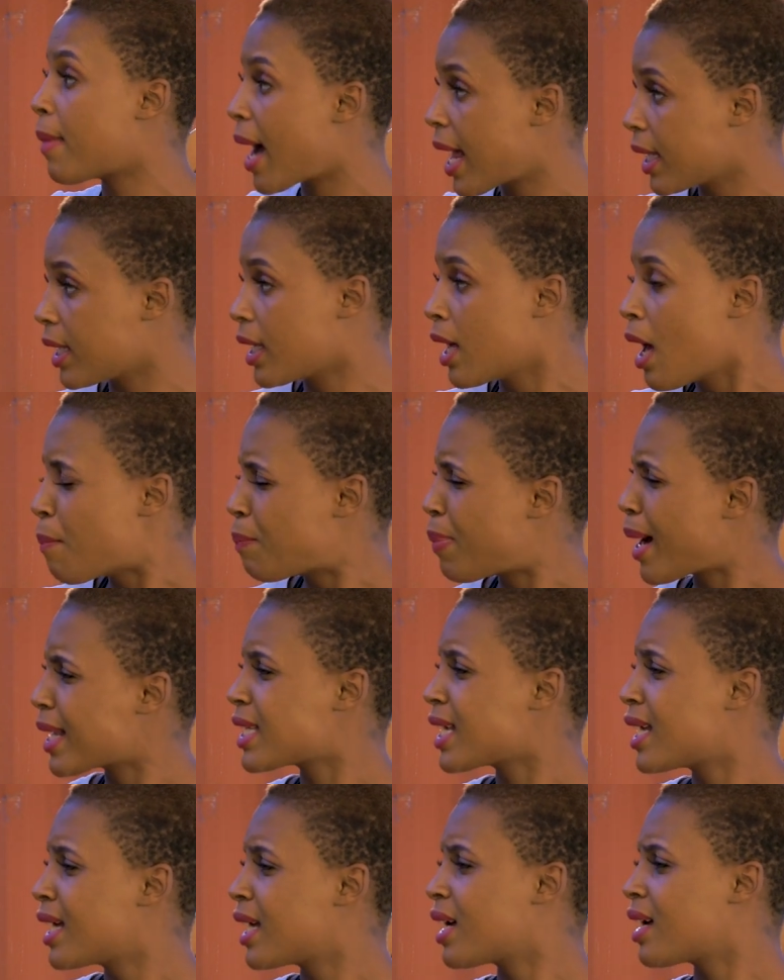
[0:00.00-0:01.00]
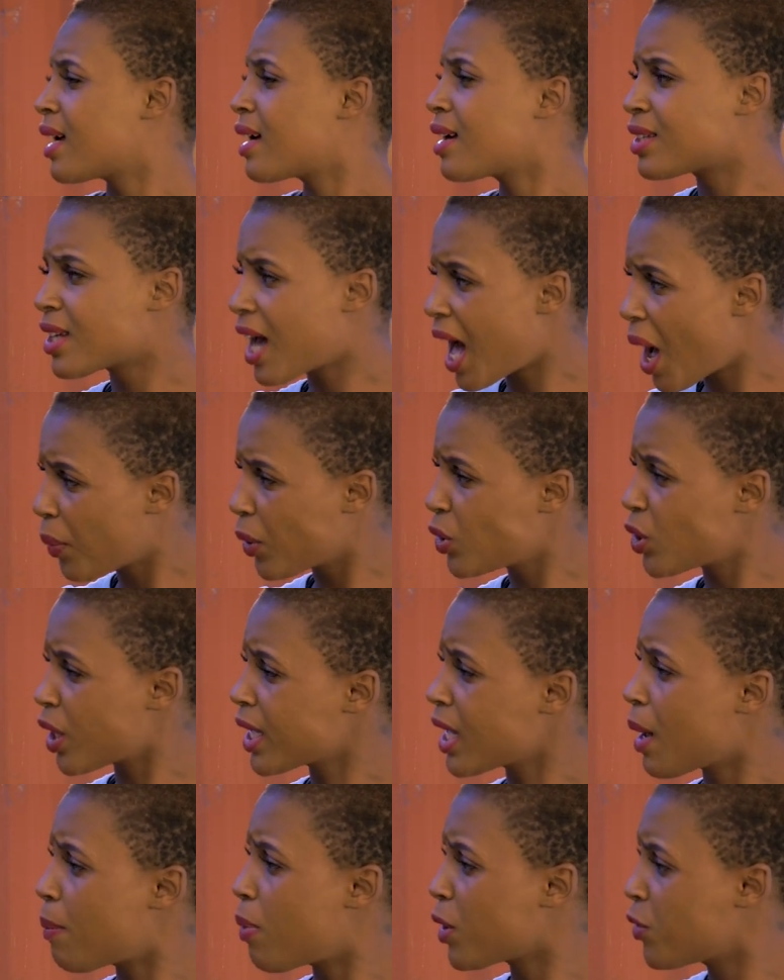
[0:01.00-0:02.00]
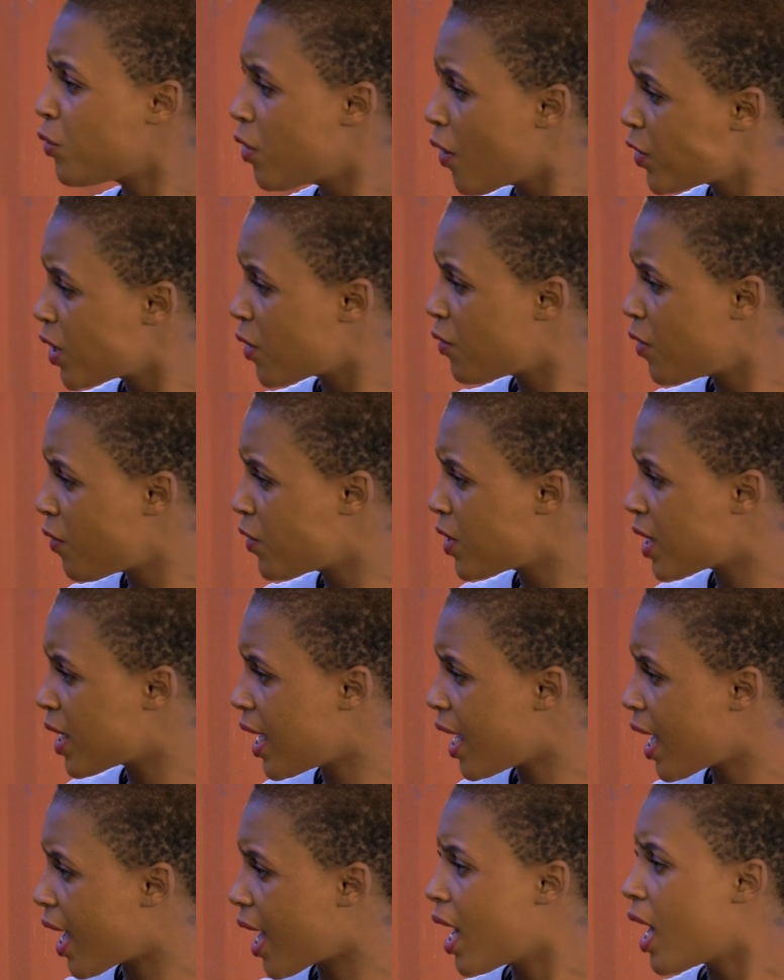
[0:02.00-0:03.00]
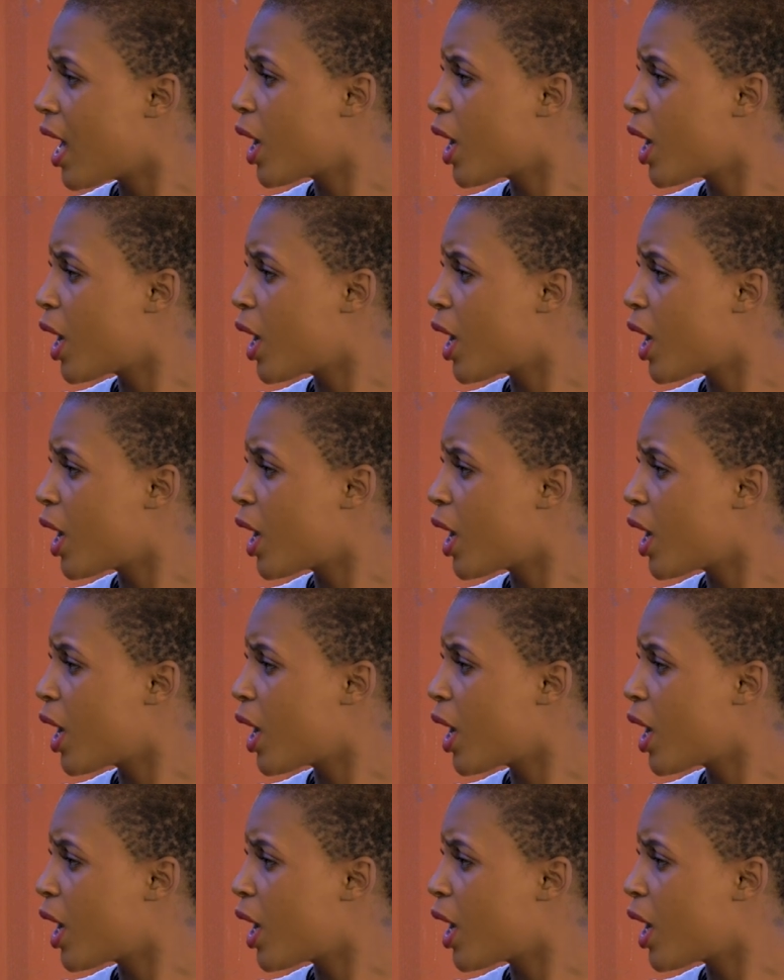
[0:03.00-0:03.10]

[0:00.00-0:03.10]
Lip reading: money. But we're talking about 50-50 here.